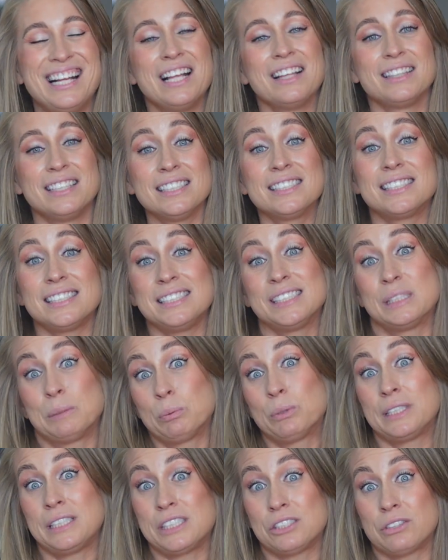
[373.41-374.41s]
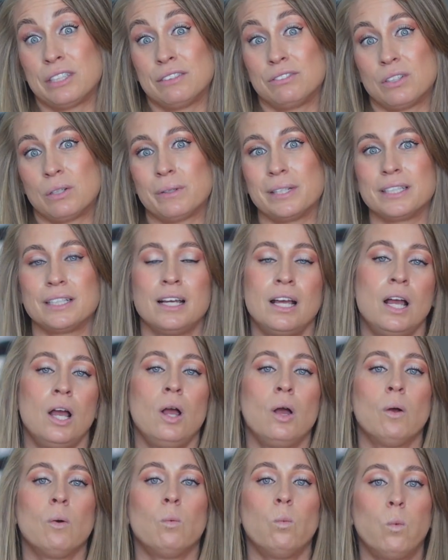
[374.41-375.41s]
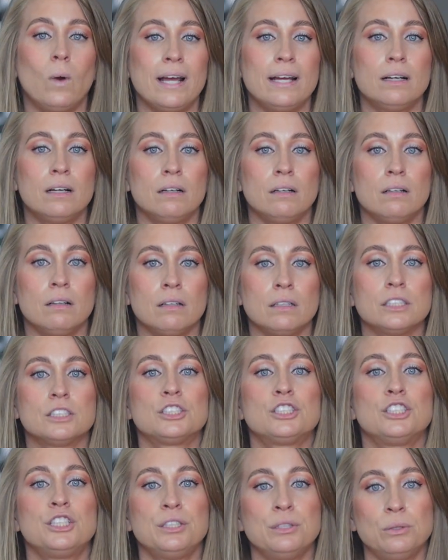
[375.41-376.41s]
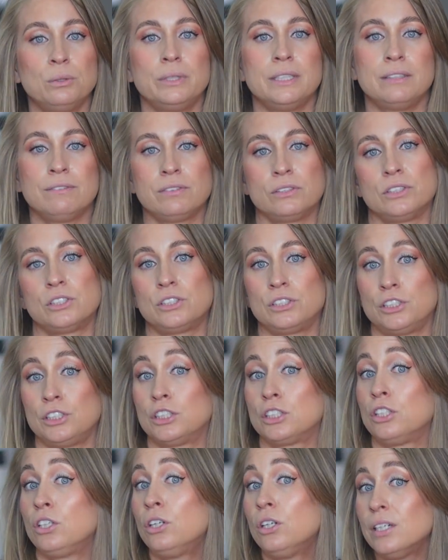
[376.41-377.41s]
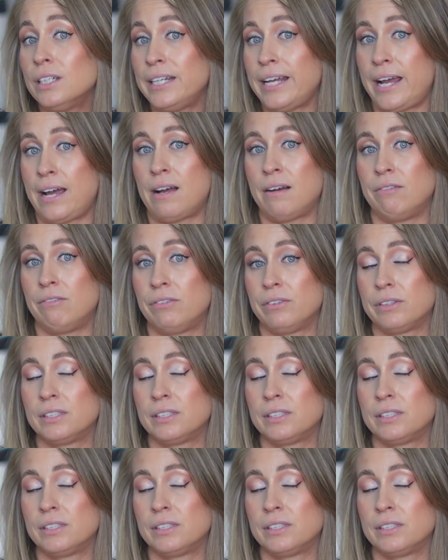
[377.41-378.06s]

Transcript: This is pretty straightforward. While two influencers could have